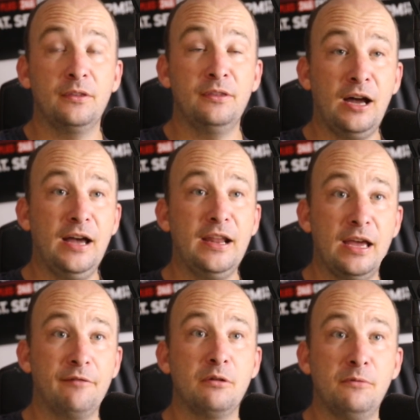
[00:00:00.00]
Not
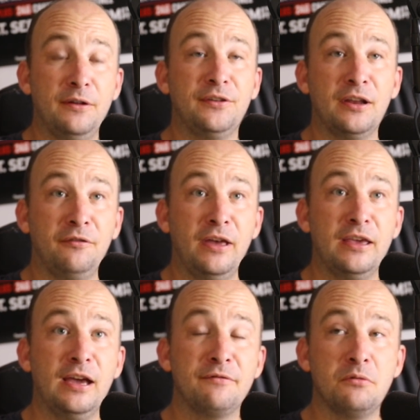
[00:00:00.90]
everyone's gonna
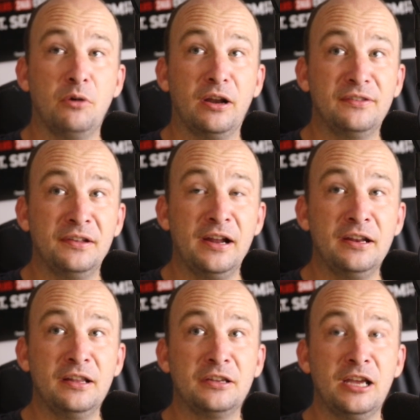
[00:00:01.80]
like everyone. It's not
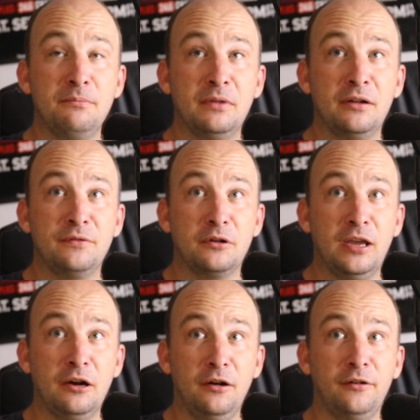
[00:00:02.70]
an indictment of your
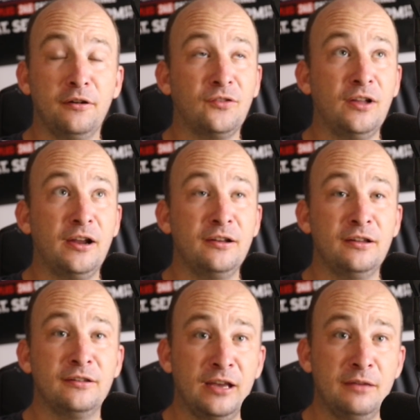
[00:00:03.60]
character. It's not an
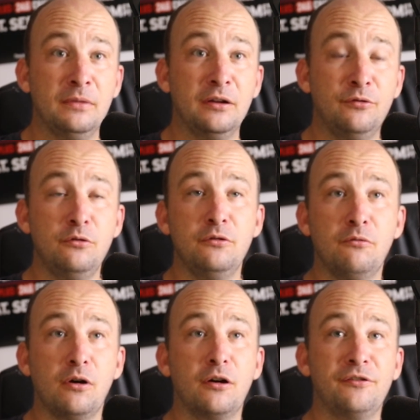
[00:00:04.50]
indictment of who
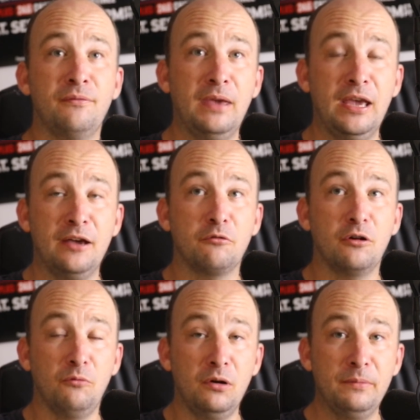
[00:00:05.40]
you are as a man or
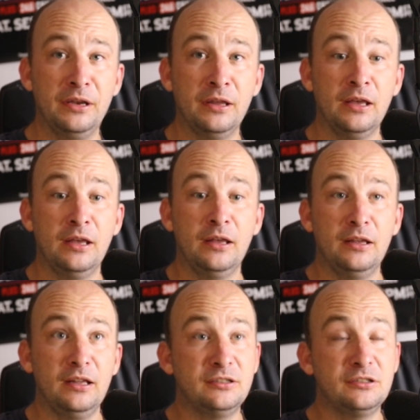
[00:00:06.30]
a woman. It's